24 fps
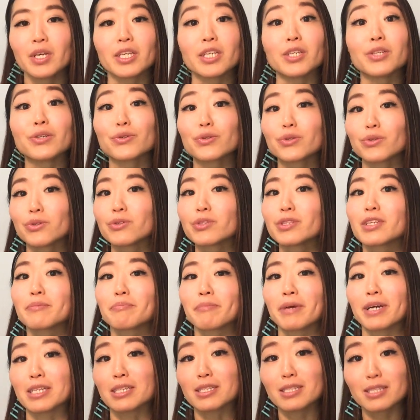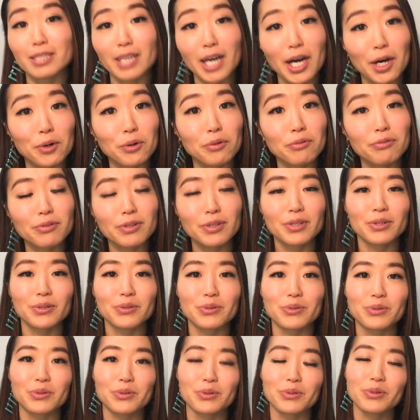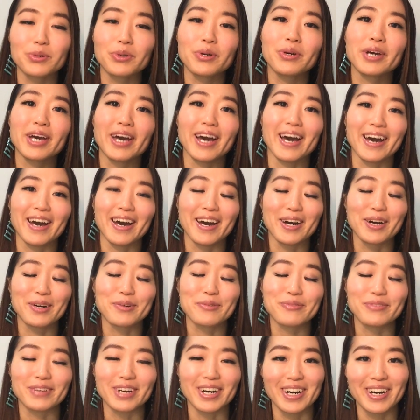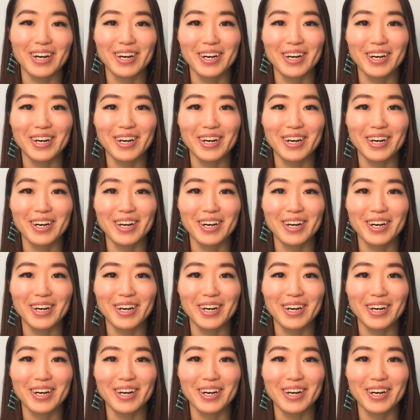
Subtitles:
including myself, who have